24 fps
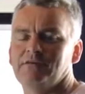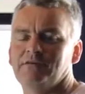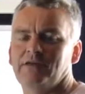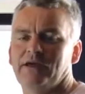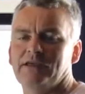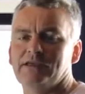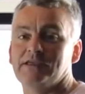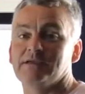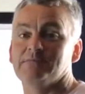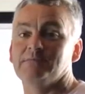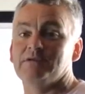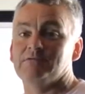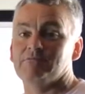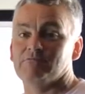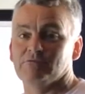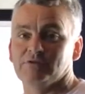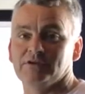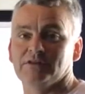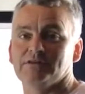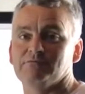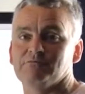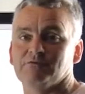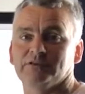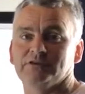they can be
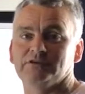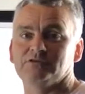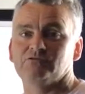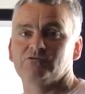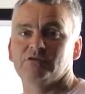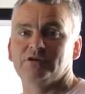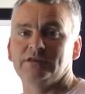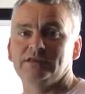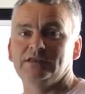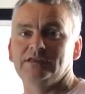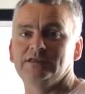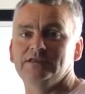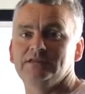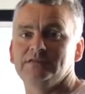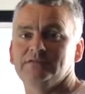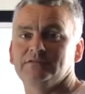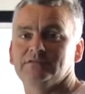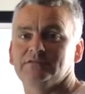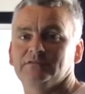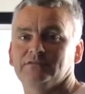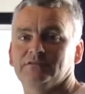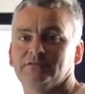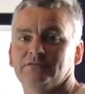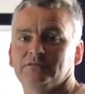really, really tricky
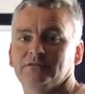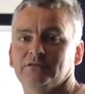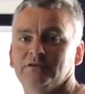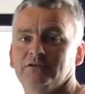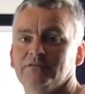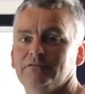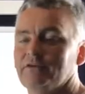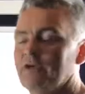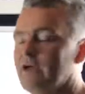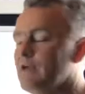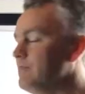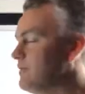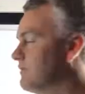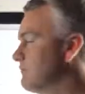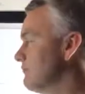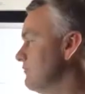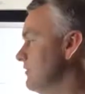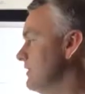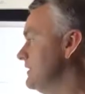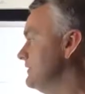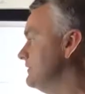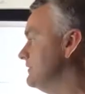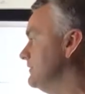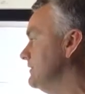to surf. And the
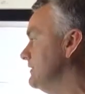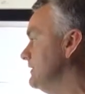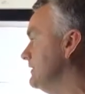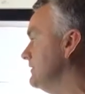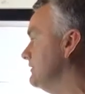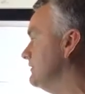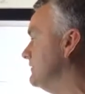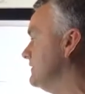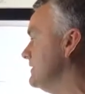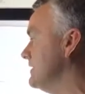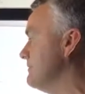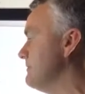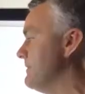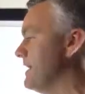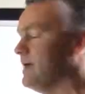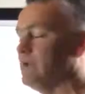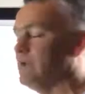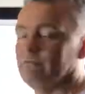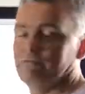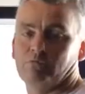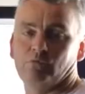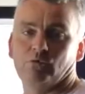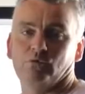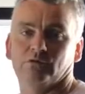reason is the
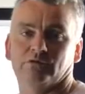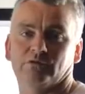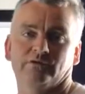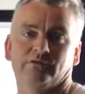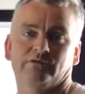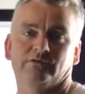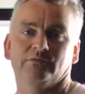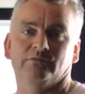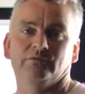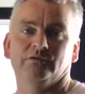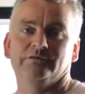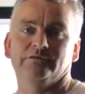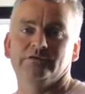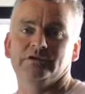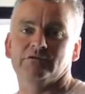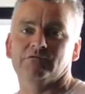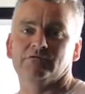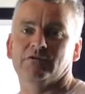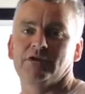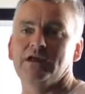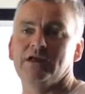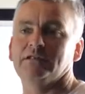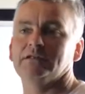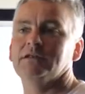amount of water that's moving
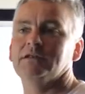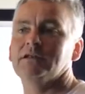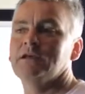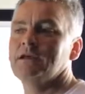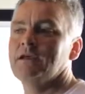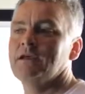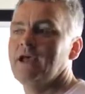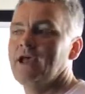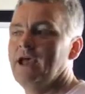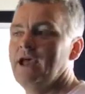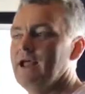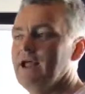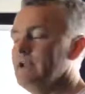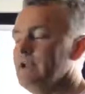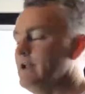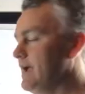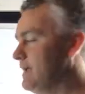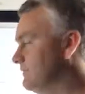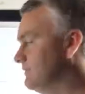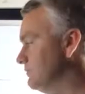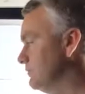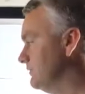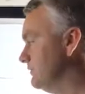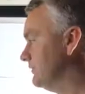around. And
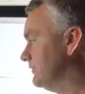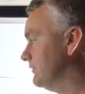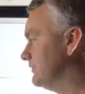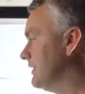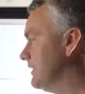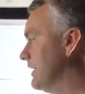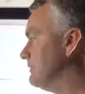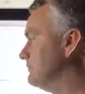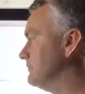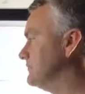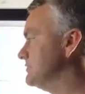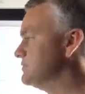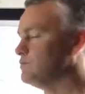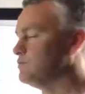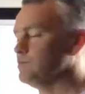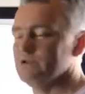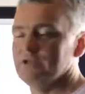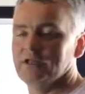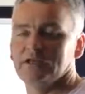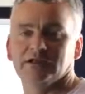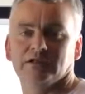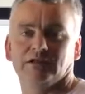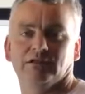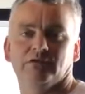as we've established, we
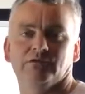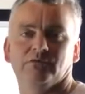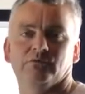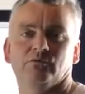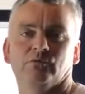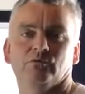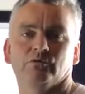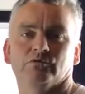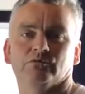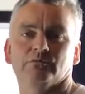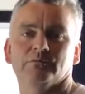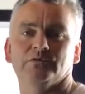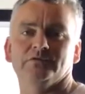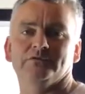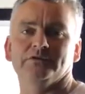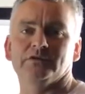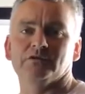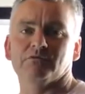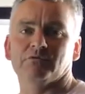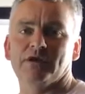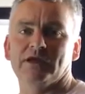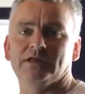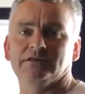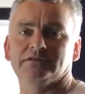need a lot of water moving
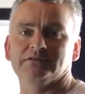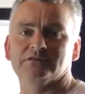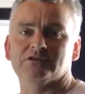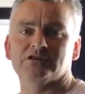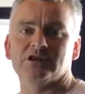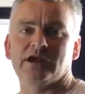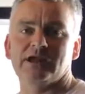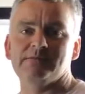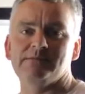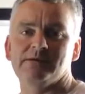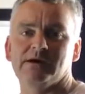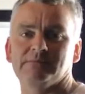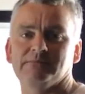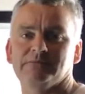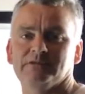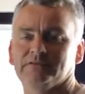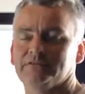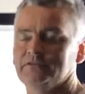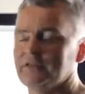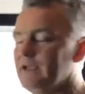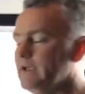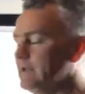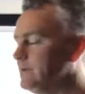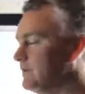around to shape up the
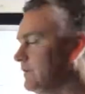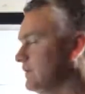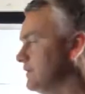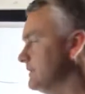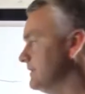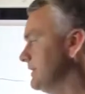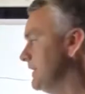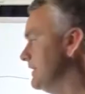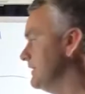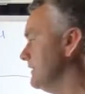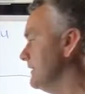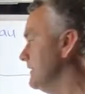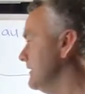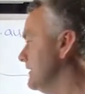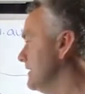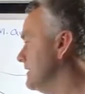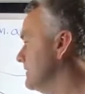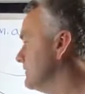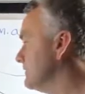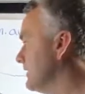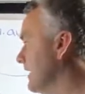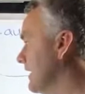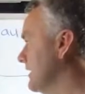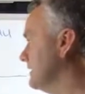sand like that.
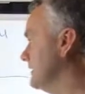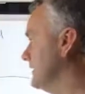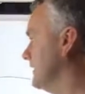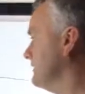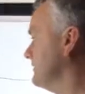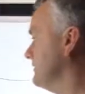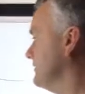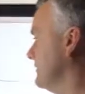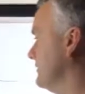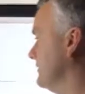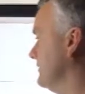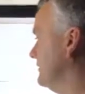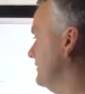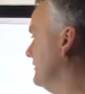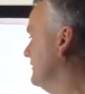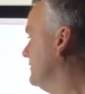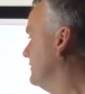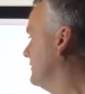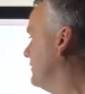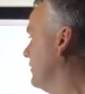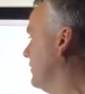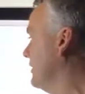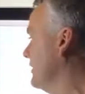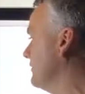So let's use this
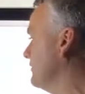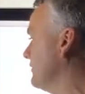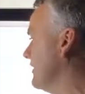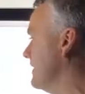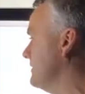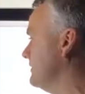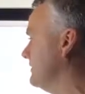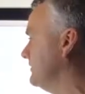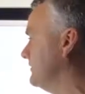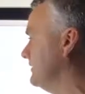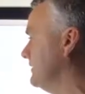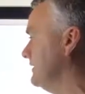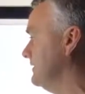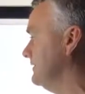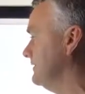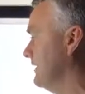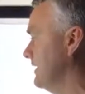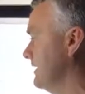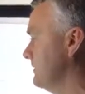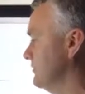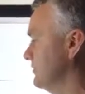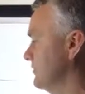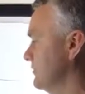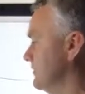diagram as an
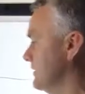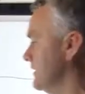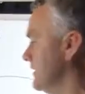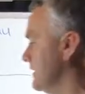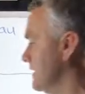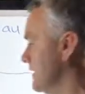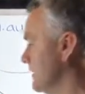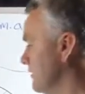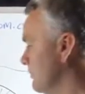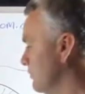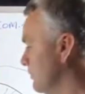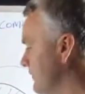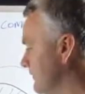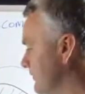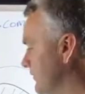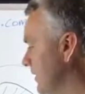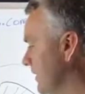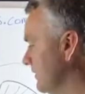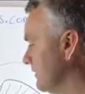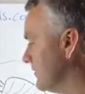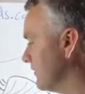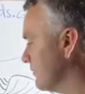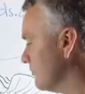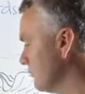example. We've
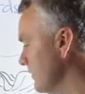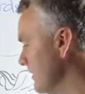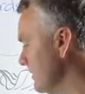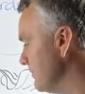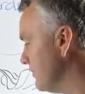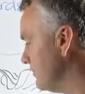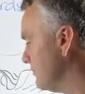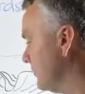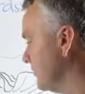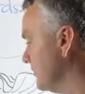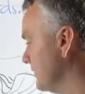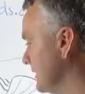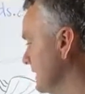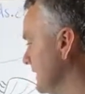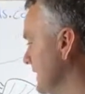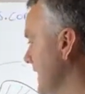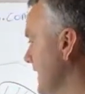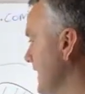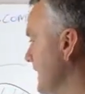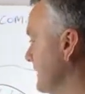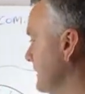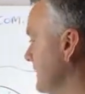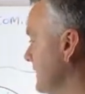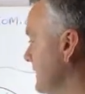got the rip pulling
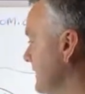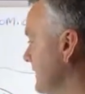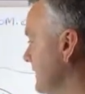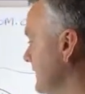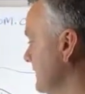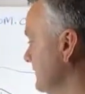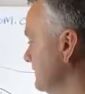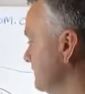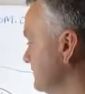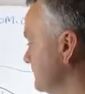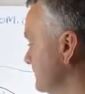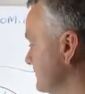out here,